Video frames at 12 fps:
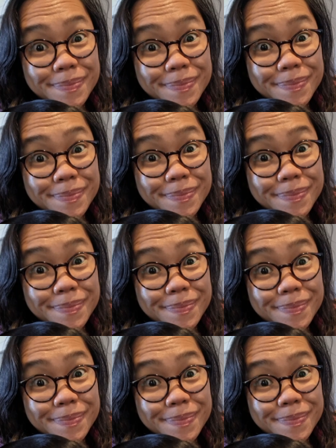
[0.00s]

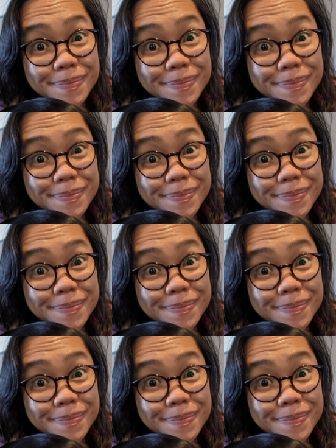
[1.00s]

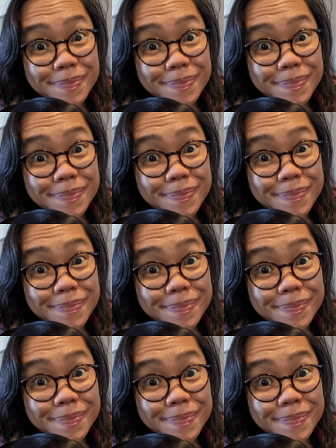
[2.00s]

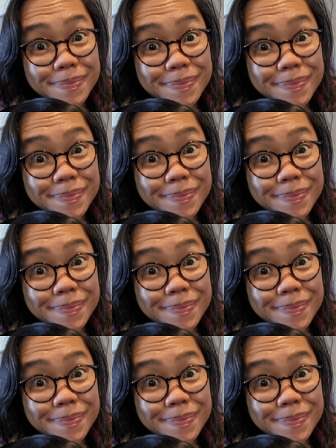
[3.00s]
[no speech]